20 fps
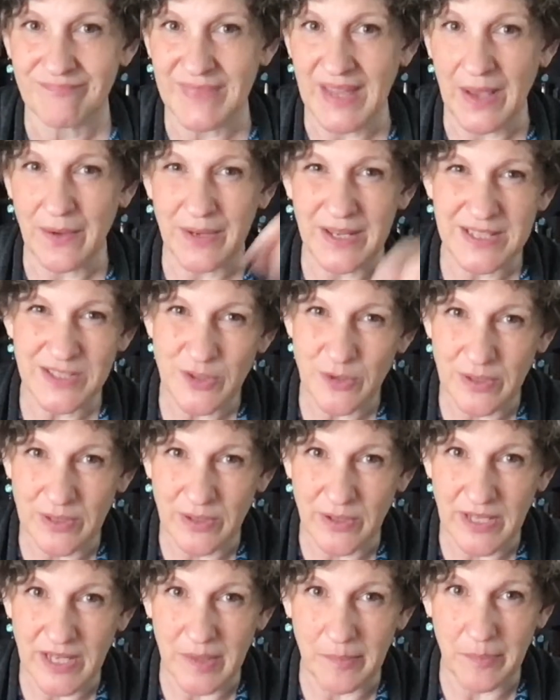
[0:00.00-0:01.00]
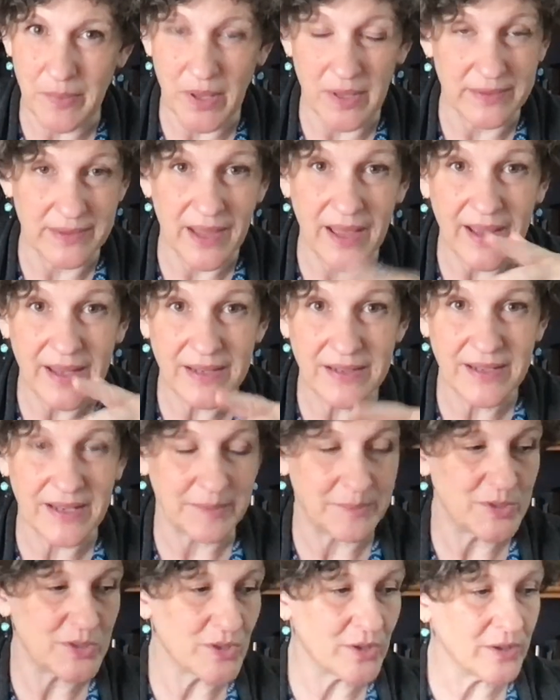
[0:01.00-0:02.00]
nowadays you can look it up online,
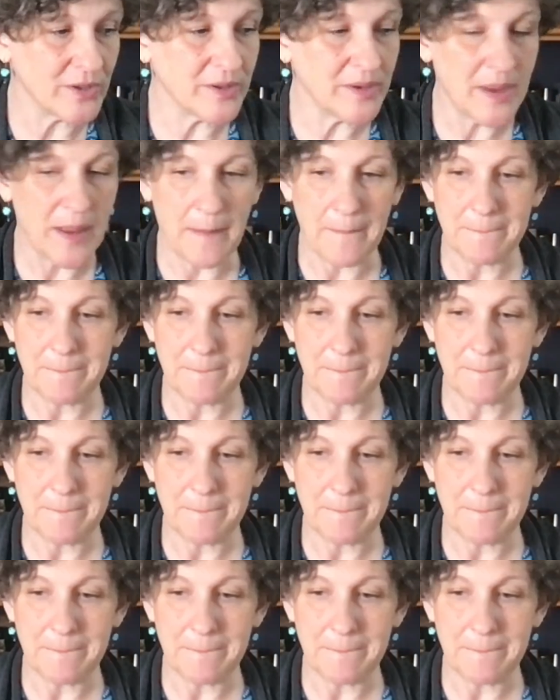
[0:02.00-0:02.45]
I'm sure.